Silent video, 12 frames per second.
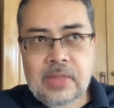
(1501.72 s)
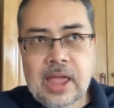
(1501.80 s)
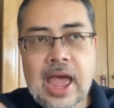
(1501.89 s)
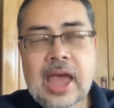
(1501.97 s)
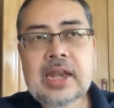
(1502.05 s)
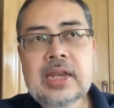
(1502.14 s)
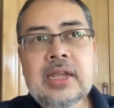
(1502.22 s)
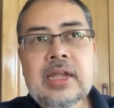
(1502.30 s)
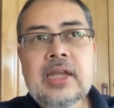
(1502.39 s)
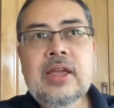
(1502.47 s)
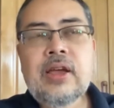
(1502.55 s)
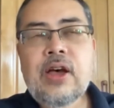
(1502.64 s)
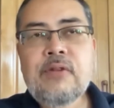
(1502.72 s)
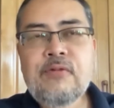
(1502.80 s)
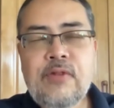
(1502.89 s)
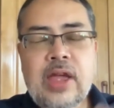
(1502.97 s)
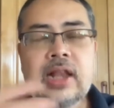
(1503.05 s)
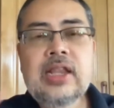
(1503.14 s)
And a
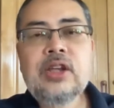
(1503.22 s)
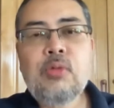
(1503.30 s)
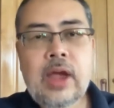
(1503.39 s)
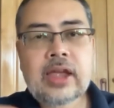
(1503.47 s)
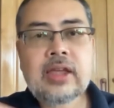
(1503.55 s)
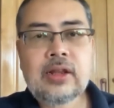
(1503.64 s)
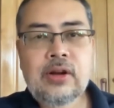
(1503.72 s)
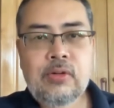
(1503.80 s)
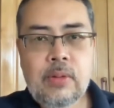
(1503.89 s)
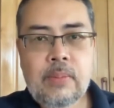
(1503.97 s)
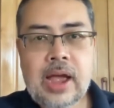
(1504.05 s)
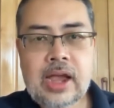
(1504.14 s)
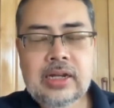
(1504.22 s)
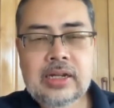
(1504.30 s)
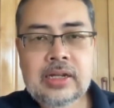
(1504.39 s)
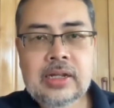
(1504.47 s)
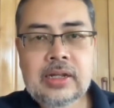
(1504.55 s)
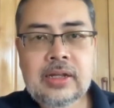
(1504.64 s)
fairly regular
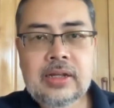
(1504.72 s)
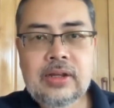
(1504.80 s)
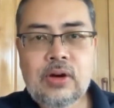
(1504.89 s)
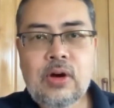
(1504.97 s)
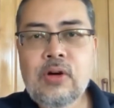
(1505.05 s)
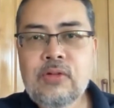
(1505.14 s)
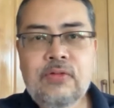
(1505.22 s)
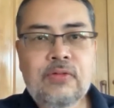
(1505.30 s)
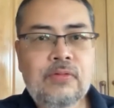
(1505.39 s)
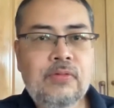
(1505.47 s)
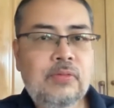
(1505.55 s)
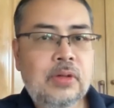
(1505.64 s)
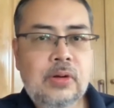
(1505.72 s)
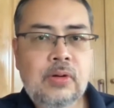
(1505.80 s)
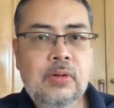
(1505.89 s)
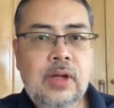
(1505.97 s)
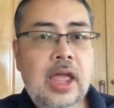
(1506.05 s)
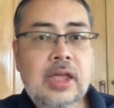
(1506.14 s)
reminder of,
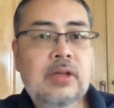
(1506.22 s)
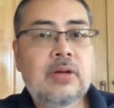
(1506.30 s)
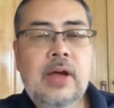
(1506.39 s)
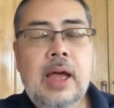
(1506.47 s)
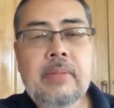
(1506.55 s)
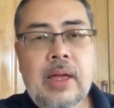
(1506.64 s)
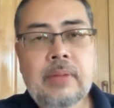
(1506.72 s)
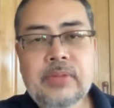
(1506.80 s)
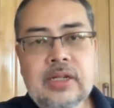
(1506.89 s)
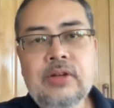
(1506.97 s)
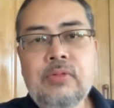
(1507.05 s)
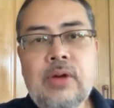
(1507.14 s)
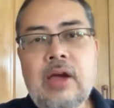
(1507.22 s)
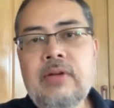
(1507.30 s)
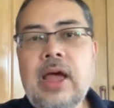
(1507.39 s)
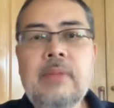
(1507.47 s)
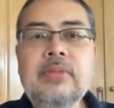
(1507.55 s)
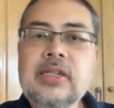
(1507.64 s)
hey, I'm still around.
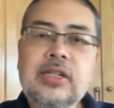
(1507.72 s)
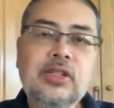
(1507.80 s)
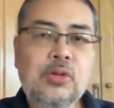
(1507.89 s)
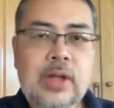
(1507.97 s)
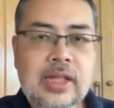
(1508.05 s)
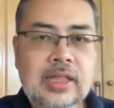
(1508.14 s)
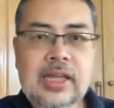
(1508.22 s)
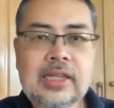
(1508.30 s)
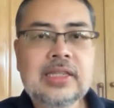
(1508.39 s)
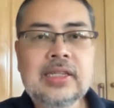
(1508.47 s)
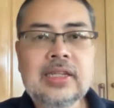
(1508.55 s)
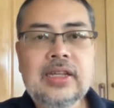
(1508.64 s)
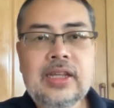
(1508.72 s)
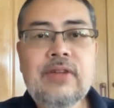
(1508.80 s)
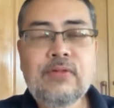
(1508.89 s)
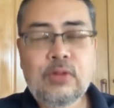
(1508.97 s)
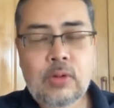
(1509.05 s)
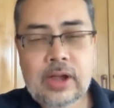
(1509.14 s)
I'm still doing this
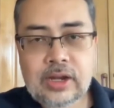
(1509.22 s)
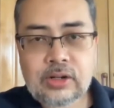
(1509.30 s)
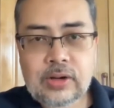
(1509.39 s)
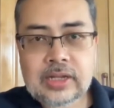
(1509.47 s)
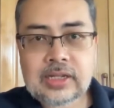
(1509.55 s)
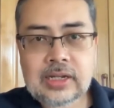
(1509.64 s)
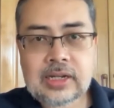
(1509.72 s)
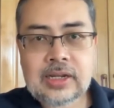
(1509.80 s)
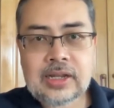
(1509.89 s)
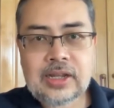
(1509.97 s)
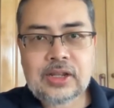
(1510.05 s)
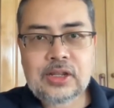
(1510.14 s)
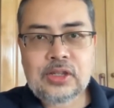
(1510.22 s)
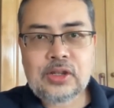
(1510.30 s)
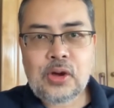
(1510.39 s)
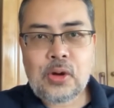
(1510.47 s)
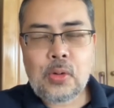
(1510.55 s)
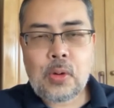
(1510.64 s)
if you are interested.
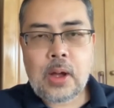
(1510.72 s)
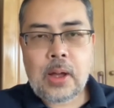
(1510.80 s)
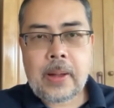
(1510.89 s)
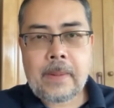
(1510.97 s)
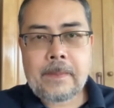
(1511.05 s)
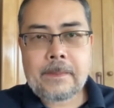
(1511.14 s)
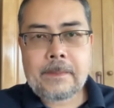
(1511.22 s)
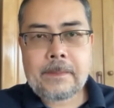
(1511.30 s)
So